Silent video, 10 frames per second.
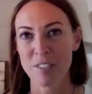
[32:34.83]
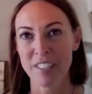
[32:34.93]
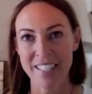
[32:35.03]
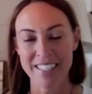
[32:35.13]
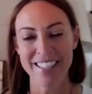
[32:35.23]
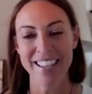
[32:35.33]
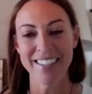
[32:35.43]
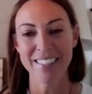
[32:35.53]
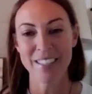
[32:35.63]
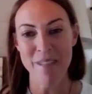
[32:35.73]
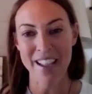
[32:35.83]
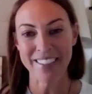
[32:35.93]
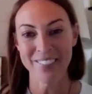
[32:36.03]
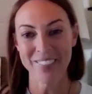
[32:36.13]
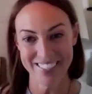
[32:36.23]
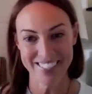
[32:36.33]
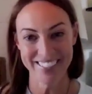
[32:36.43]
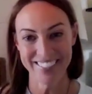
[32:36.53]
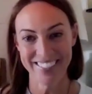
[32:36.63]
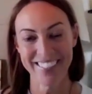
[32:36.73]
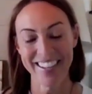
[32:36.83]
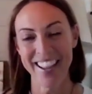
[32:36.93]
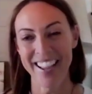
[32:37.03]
really excited to get back to fiction.